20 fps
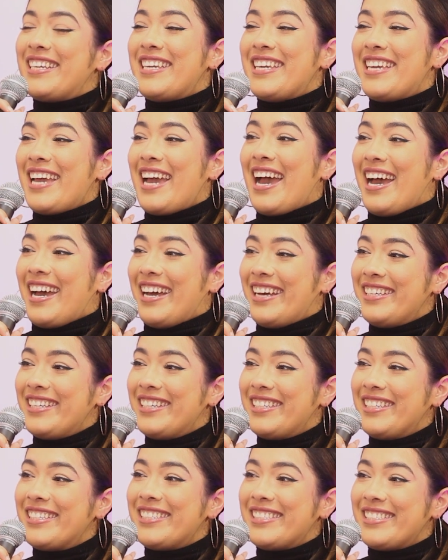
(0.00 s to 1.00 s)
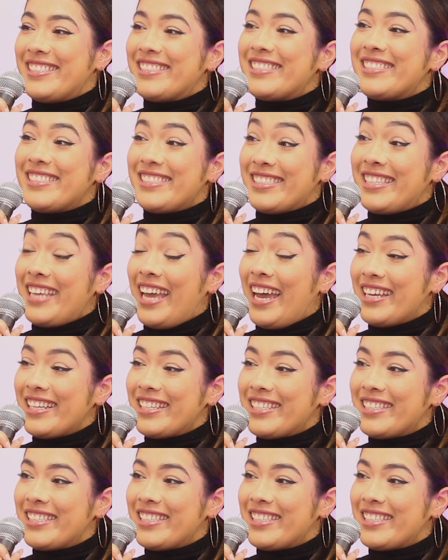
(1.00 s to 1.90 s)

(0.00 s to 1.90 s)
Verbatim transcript: Or, yeah. Like, what do you mean? Yeah.